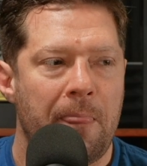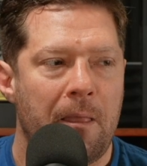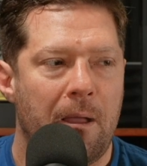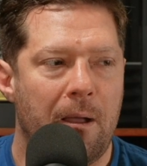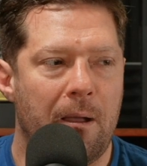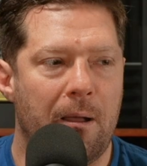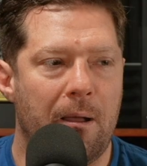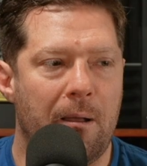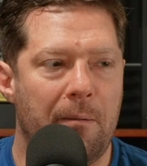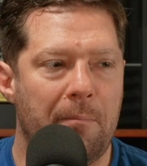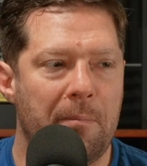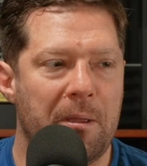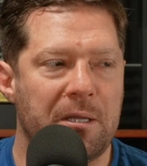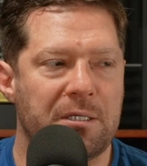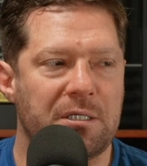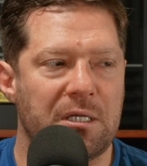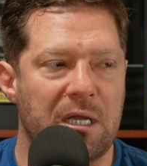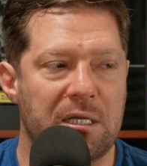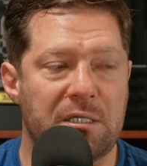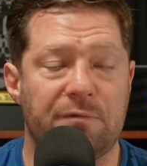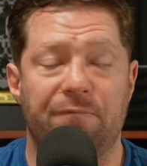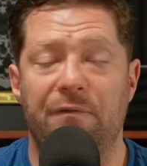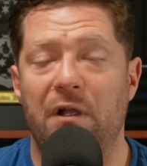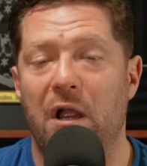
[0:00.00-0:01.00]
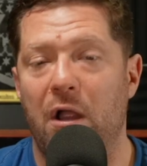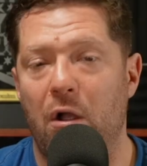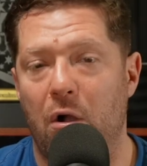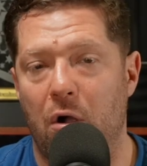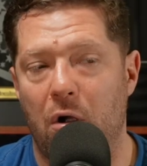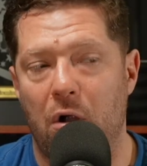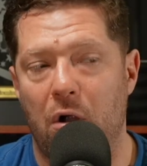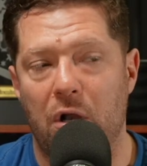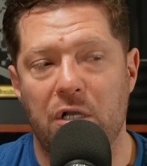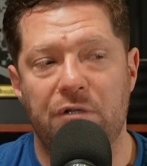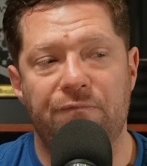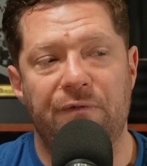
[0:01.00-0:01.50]
It's very
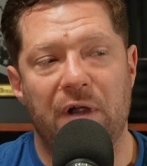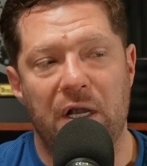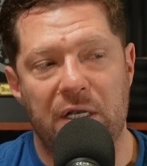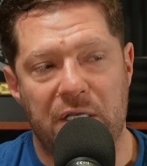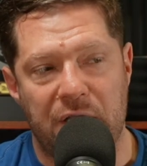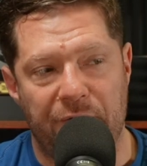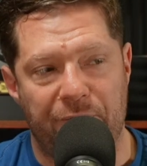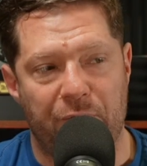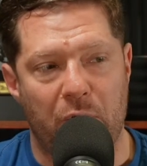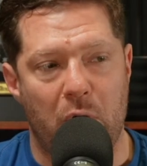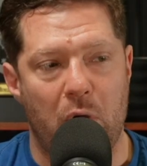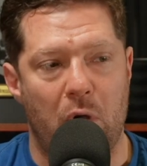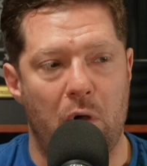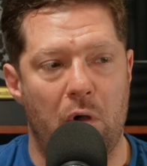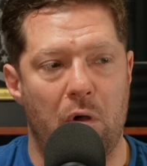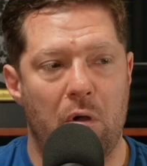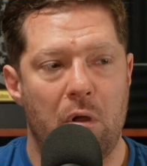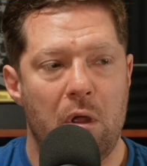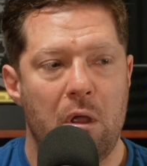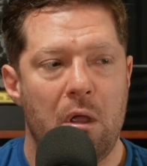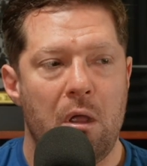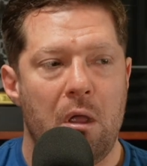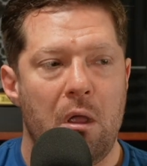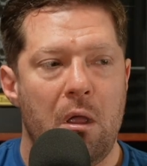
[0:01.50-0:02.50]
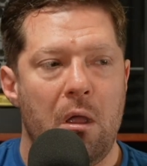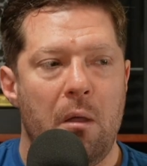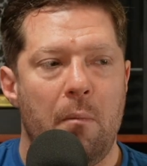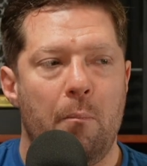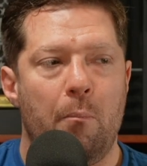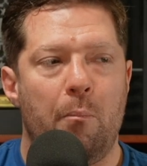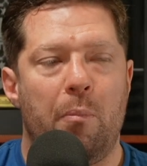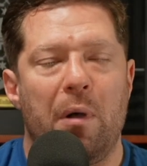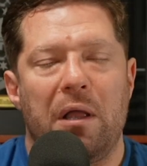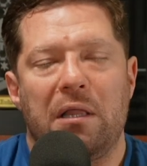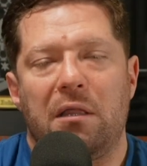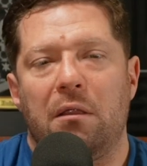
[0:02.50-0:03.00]
hard. It's very difficult.
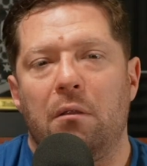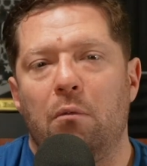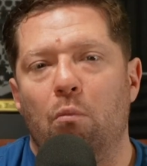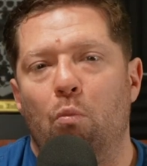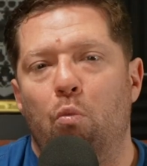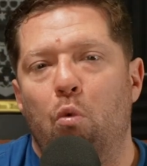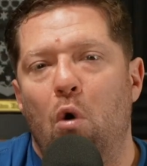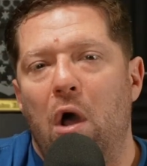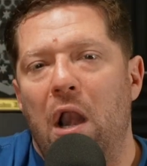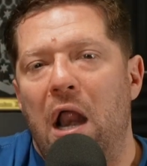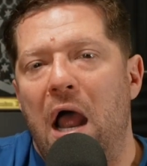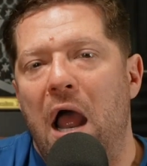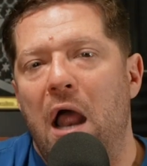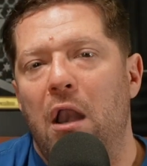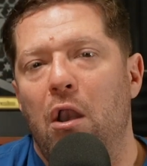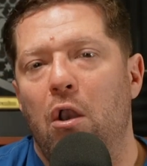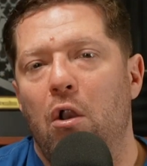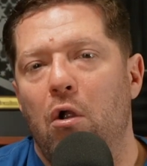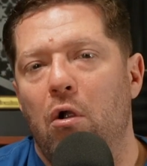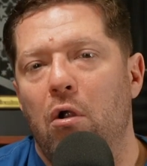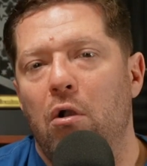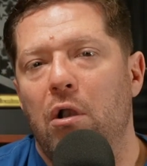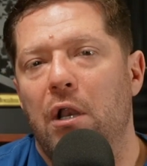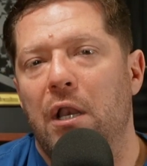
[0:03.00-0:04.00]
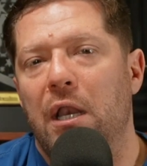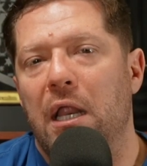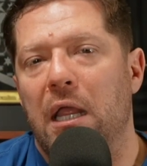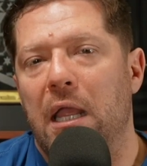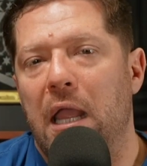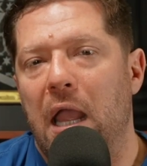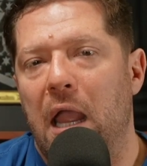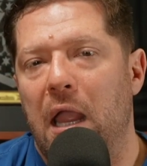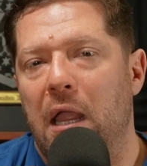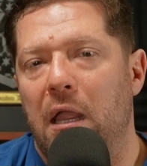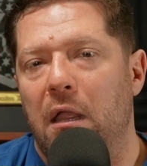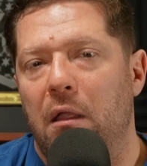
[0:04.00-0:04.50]
But what I learned in the
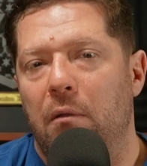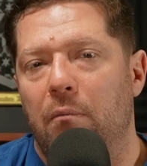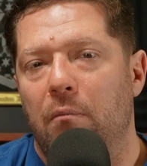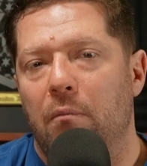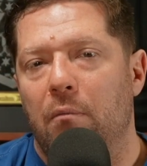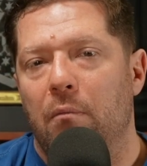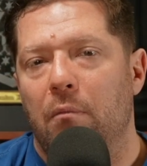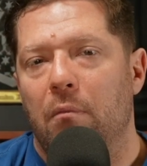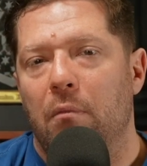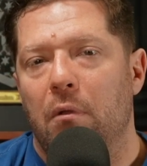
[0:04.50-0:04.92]
game